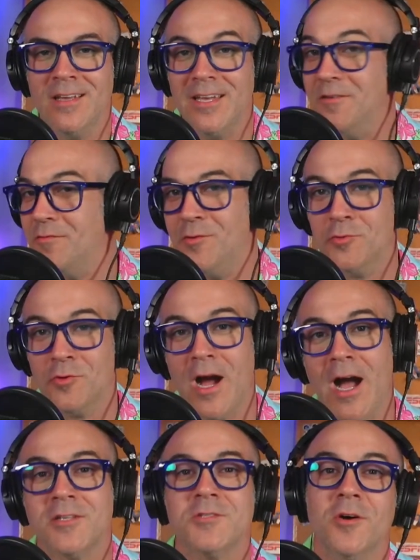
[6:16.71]
in Food
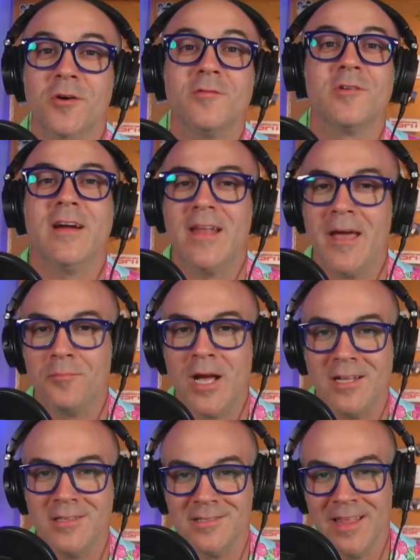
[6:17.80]
Rocks over at
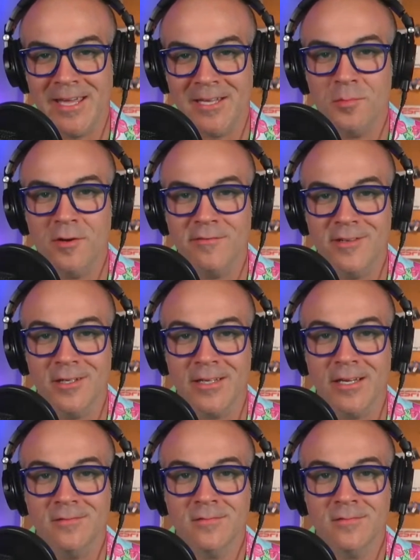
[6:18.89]
Epcot's Land Pavilion.